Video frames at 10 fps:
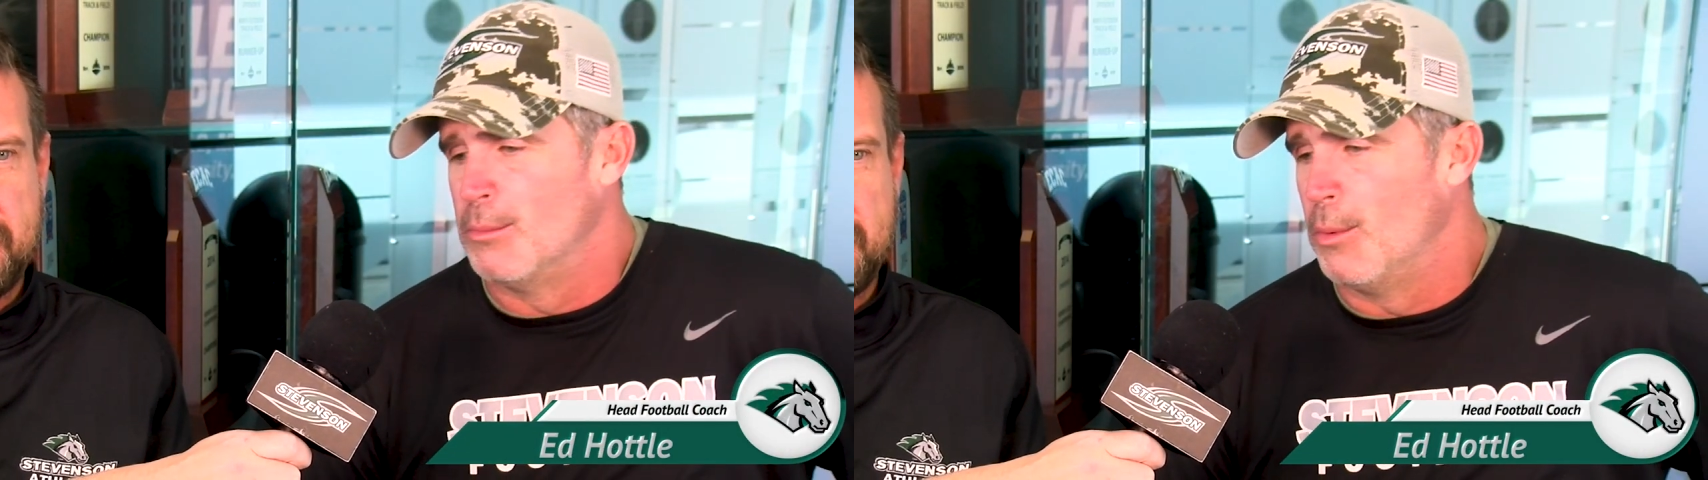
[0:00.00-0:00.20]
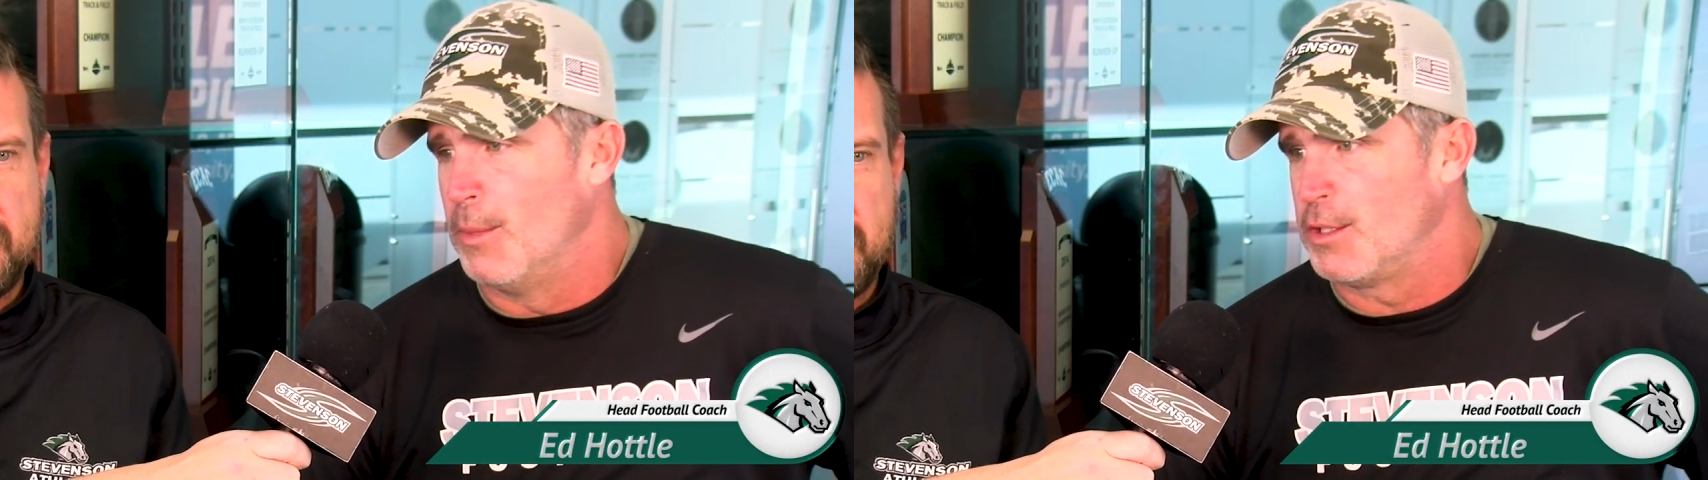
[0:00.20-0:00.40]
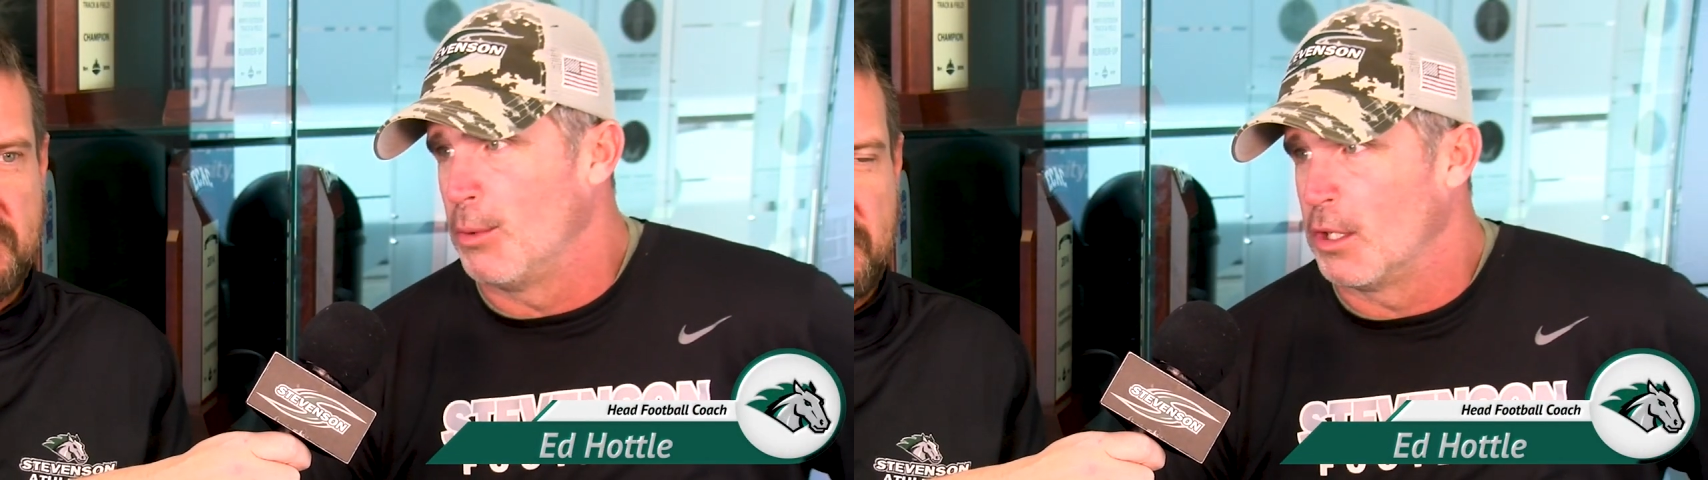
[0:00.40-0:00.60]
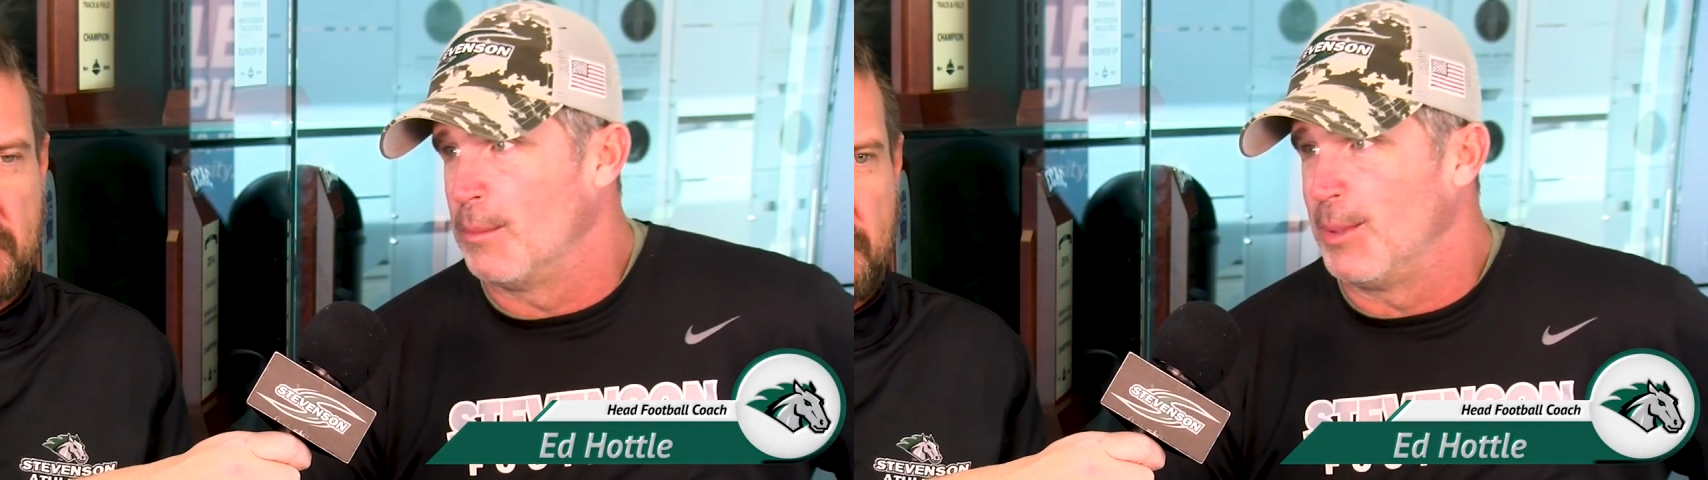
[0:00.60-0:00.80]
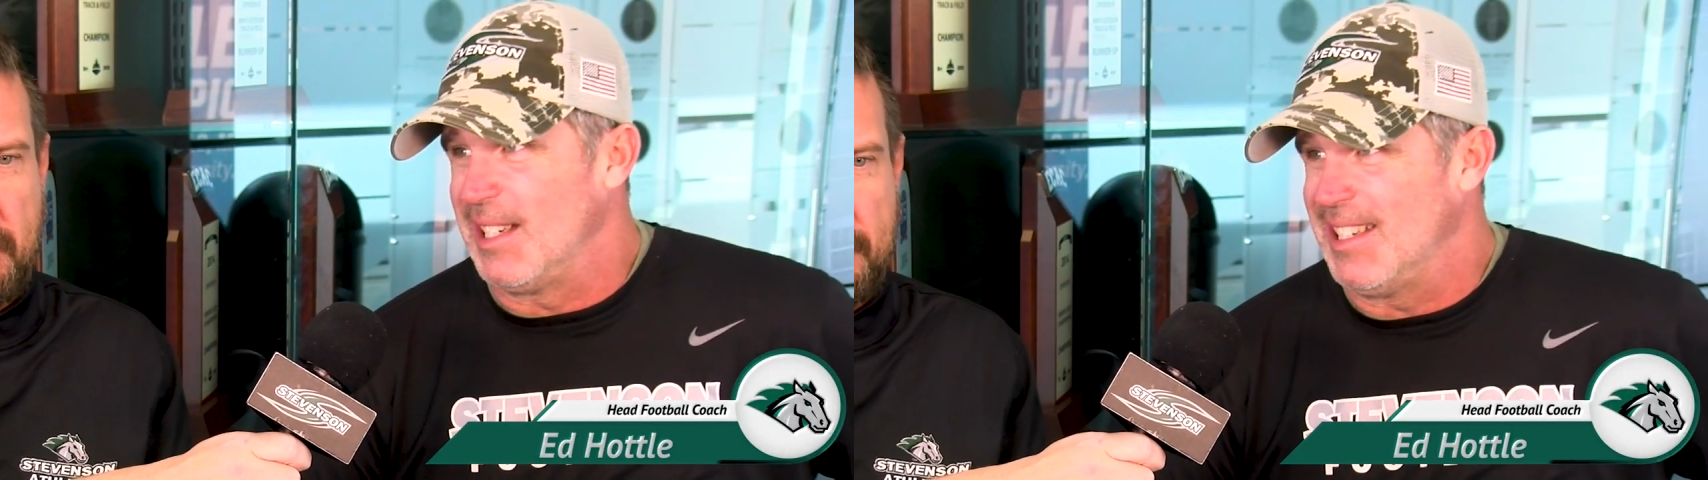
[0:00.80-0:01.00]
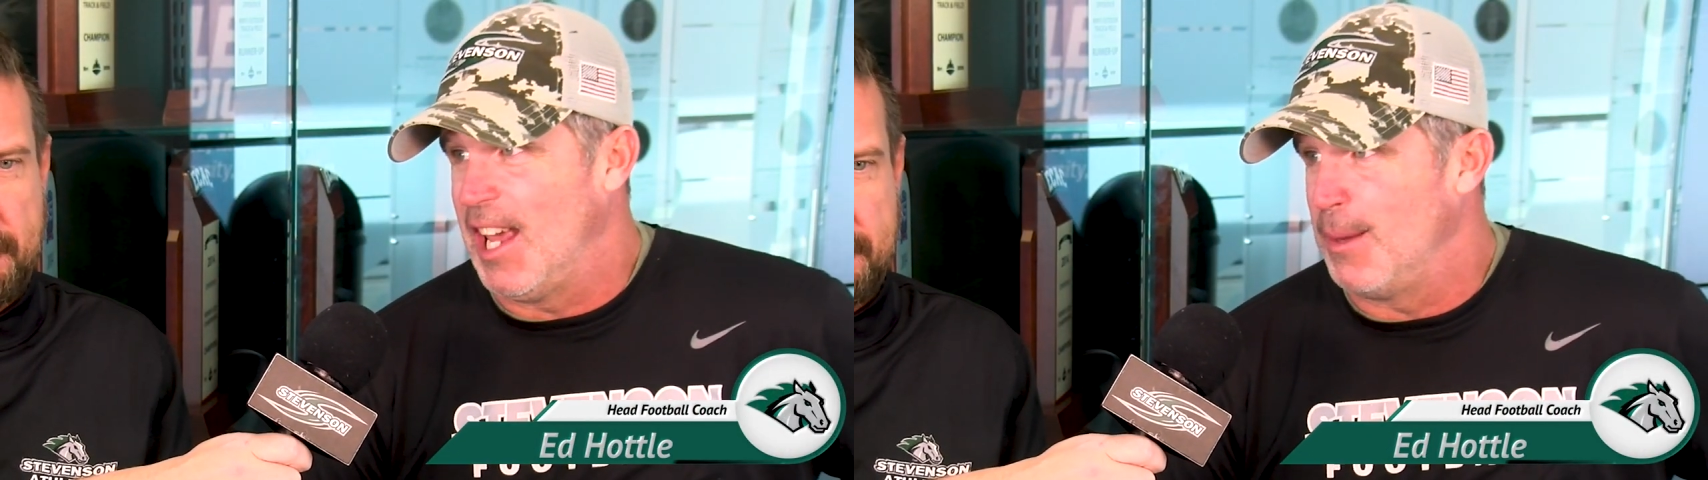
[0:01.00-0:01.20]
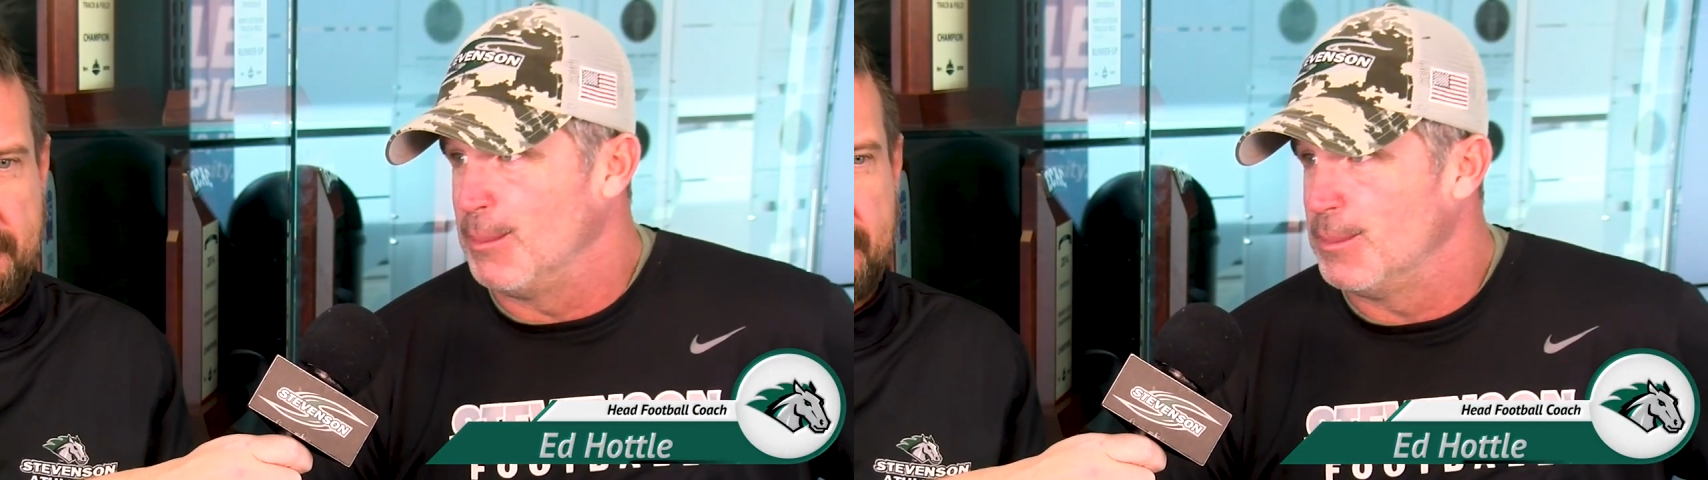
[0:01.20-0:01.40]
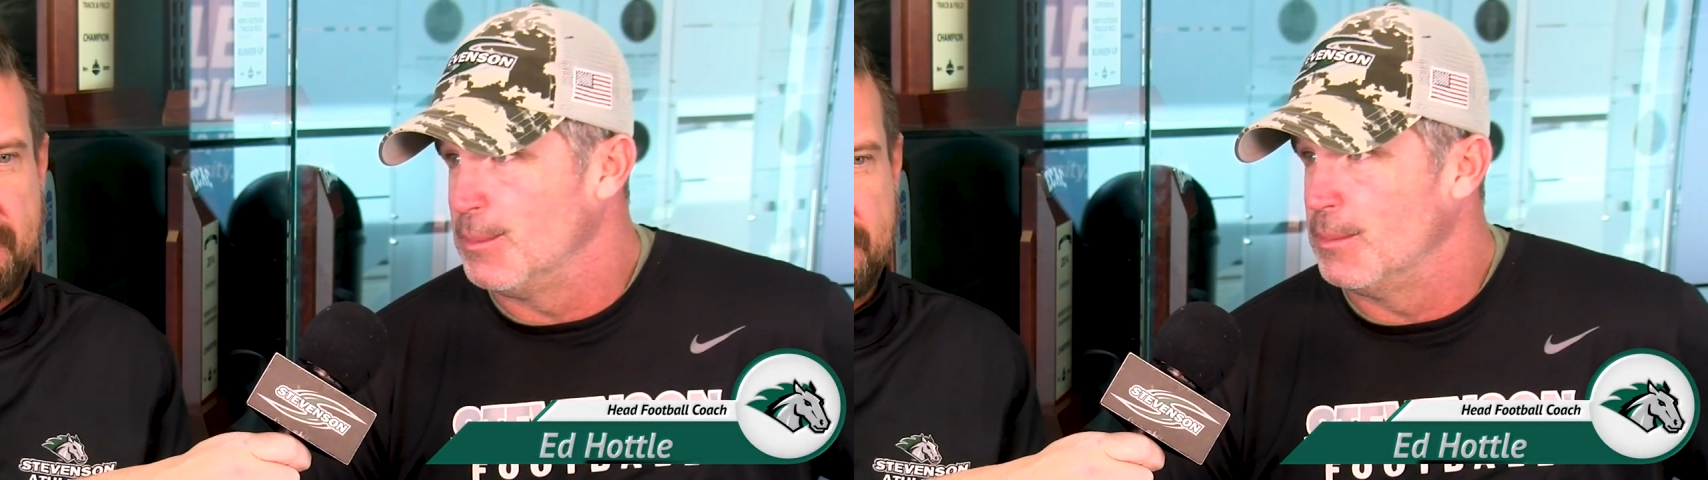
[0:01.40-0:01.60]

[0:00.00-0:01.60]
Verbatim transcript: a much more complete game